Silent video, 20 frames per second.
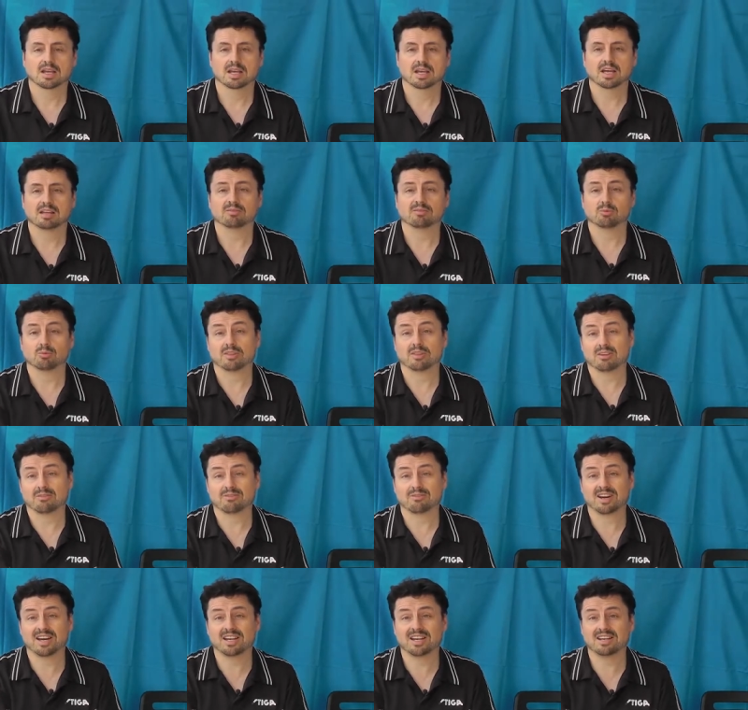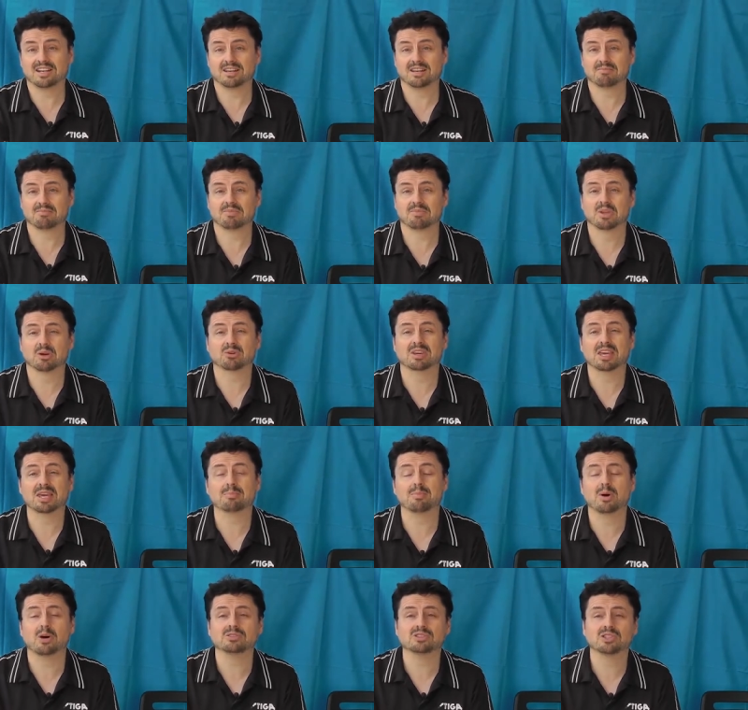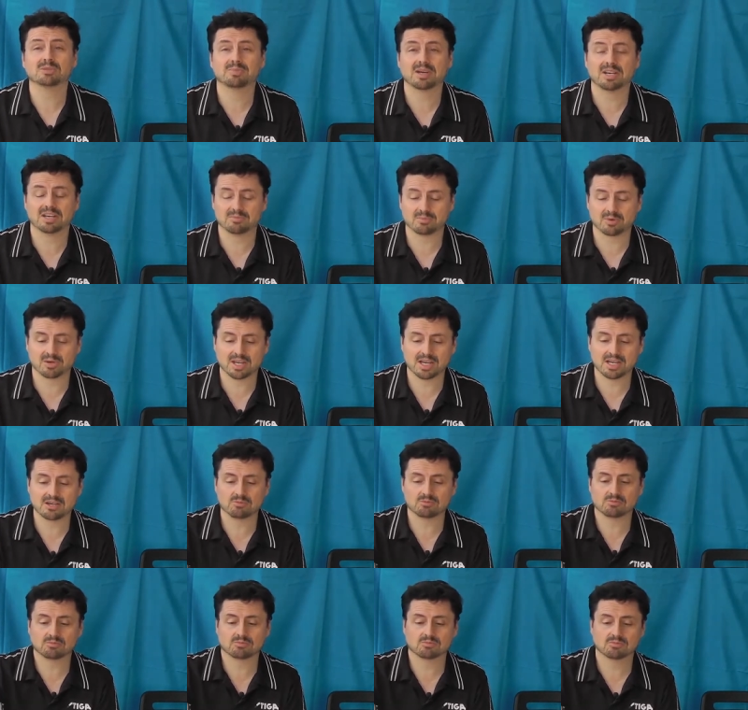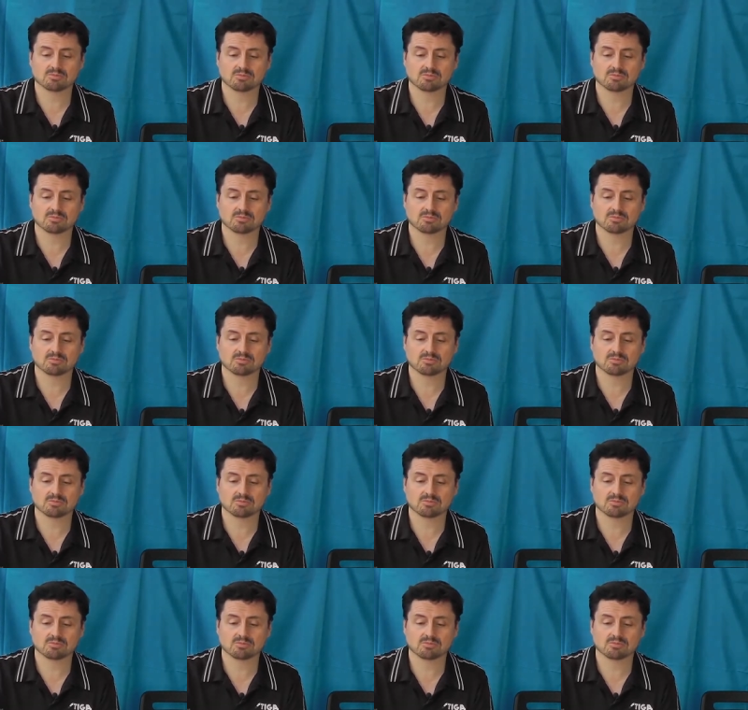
and when they find it they'll keep on spending money out,